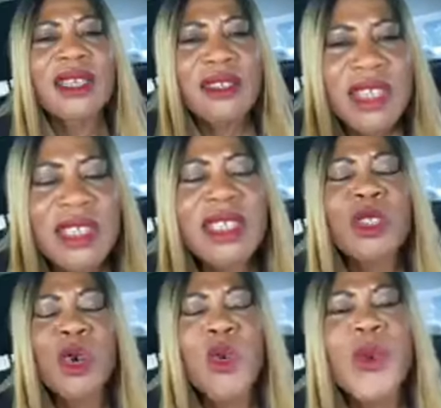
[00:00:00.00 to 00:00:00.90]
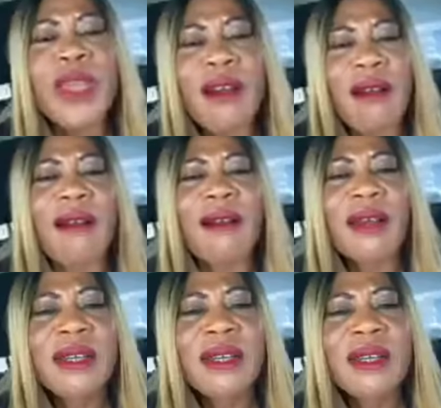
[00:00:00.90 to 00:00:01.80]
This is who we are.
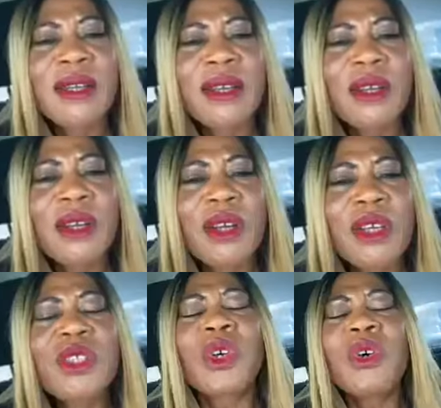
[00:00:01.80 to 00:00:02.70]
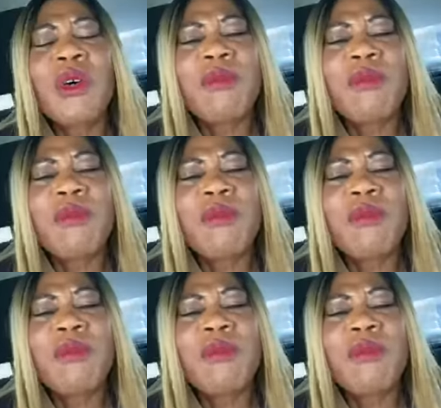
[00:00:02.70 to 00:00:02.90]
So,